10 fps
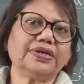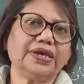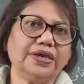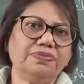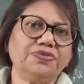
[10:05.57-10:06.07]

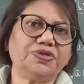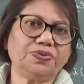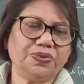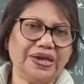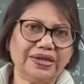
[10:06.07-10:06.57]
came
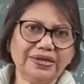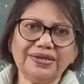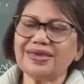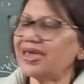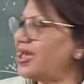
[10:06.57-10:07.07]
to
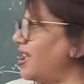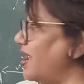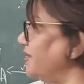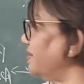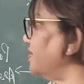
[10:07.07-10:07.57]
an
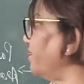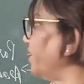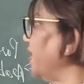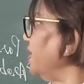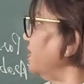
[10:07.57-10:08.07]
end.
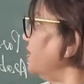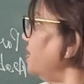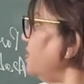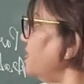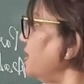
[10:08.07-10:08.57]

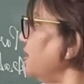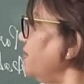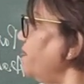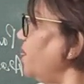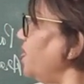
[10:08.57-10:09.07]
Then
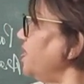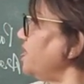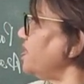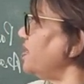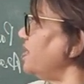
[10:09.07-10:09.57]
second point
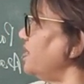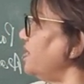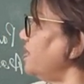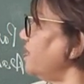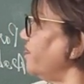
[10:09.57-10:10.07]

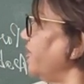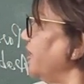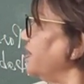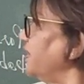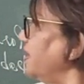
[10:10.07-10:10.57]
says
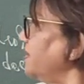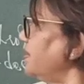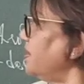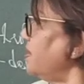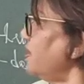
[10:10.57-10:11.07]

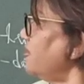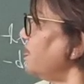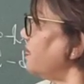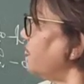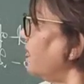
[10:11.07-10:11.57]
that
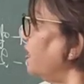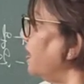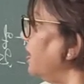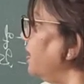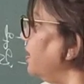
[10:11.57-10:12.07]

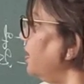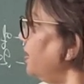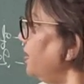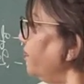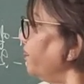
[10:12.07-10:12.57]

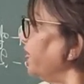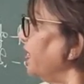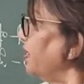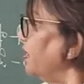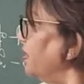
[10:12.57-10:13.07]
Israel
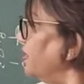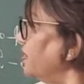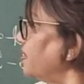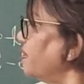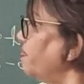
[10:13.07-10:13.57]

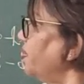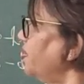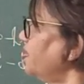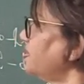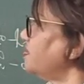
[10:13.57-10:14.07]

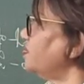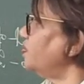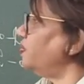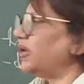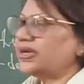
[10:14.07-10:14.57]
supposed to
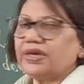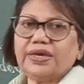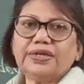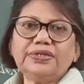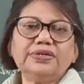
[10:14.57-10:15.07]

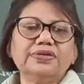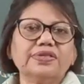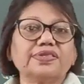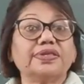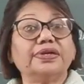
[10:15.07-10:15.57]
vacate
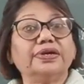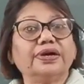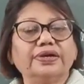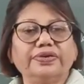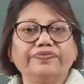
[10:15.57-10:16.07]

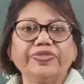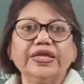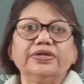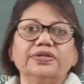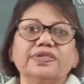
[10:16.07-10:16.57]
Sinai.
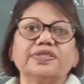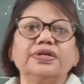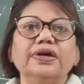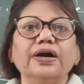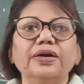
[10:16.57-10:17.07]
The
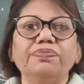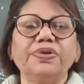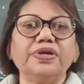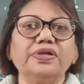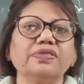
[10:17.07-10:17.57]
Sinai
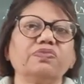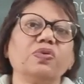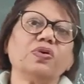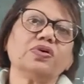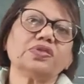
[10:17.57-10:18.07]
place
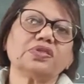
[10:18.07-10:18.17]
was